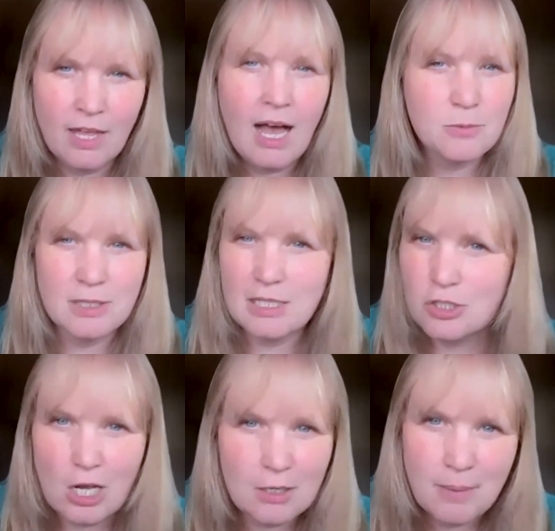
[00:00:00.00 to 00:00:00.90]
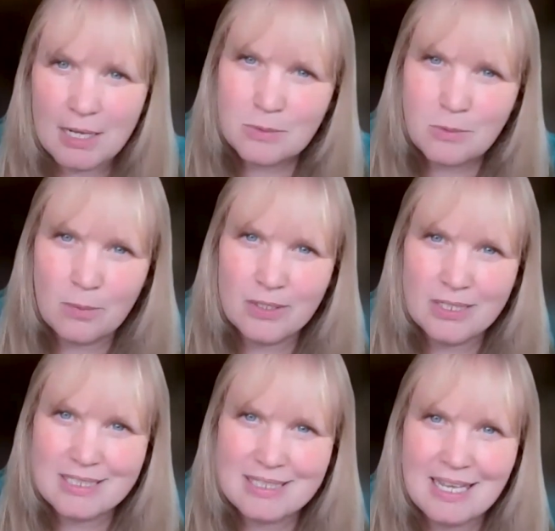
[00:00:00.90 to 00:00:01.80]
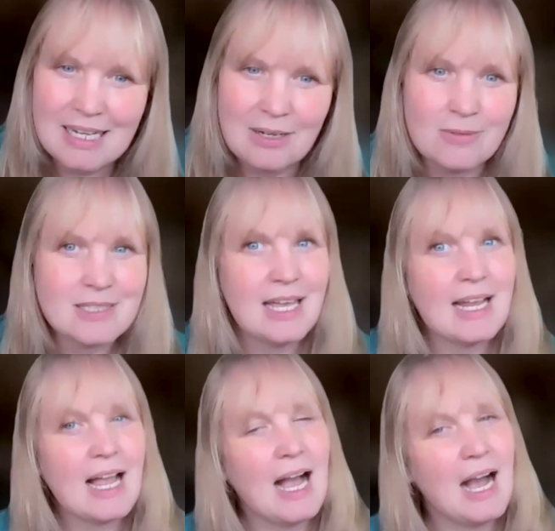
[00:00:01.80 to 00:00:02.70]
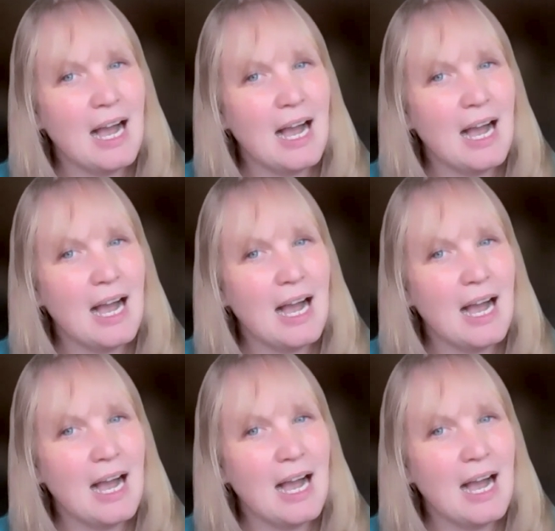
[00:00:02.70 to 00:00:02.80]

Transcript: I was reading John Maxwell books, and I was like,